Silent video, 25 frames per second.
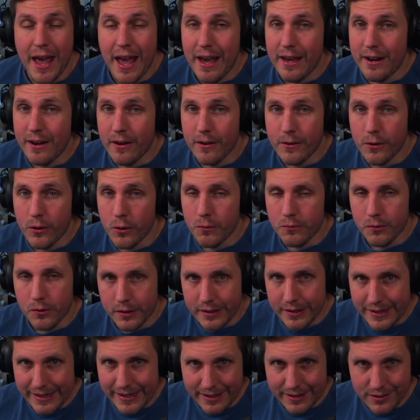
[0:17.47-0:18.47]
Head on over
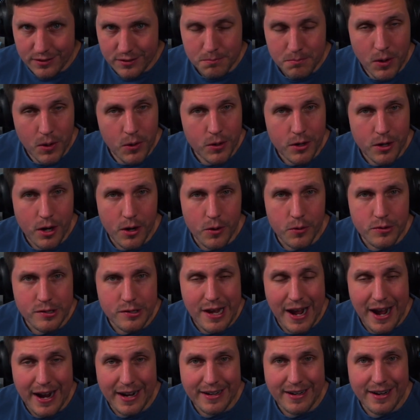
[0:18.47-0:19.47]
to
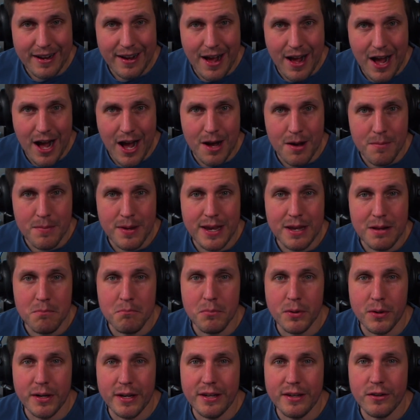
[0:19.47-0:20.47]
gizmodo.com and
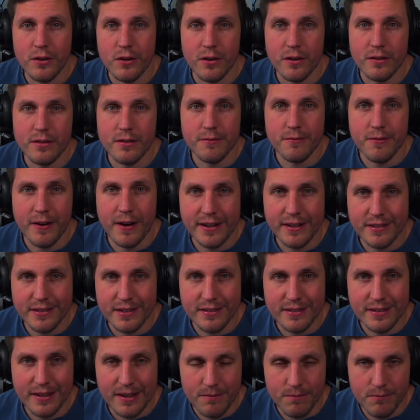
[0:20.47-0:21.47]
put in your
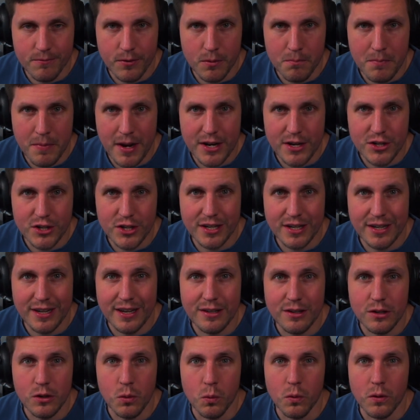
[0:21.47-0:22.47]
device's information
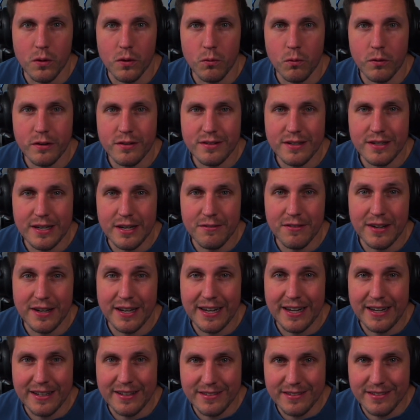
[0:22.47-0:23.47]
and you will receive an
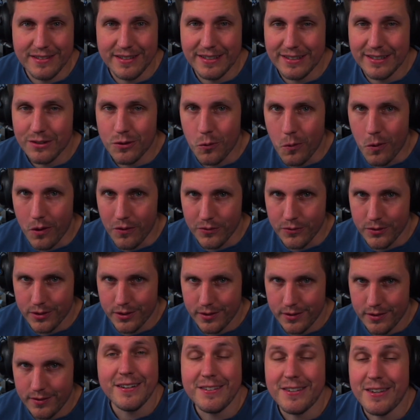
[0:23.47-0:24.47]
instant quote.
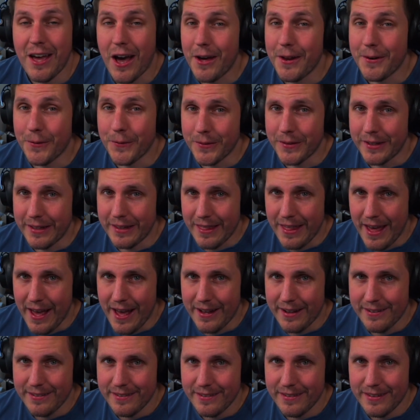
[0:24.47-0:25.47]
Not only
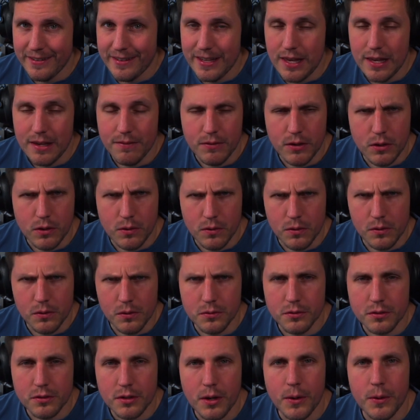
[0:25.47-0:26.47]
that, if you
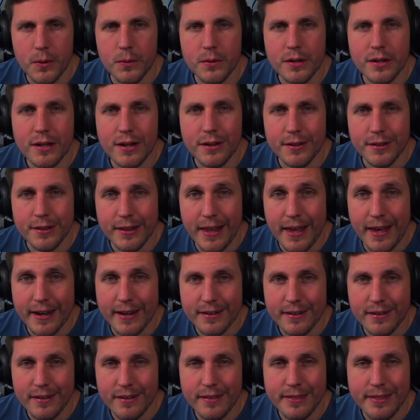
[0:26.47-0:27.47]
use code
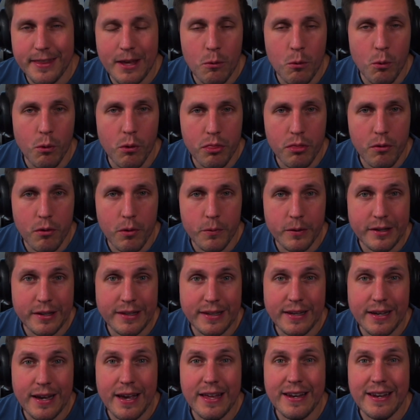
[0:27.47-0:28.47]
COLLECT, they will throw in
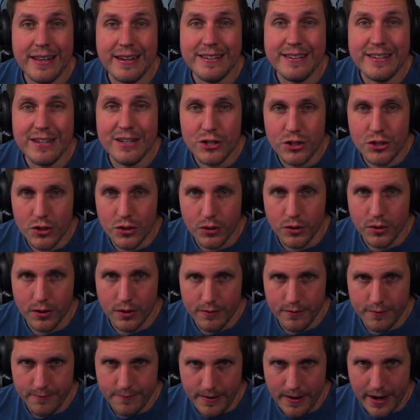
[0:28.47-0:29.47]
an additional
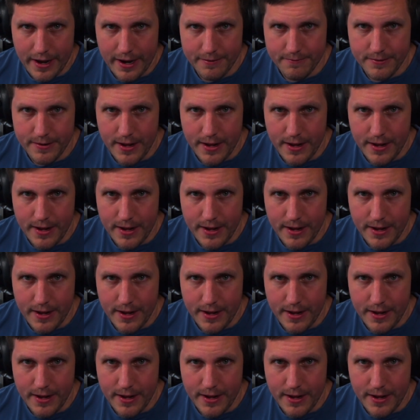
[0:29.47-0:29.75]
$5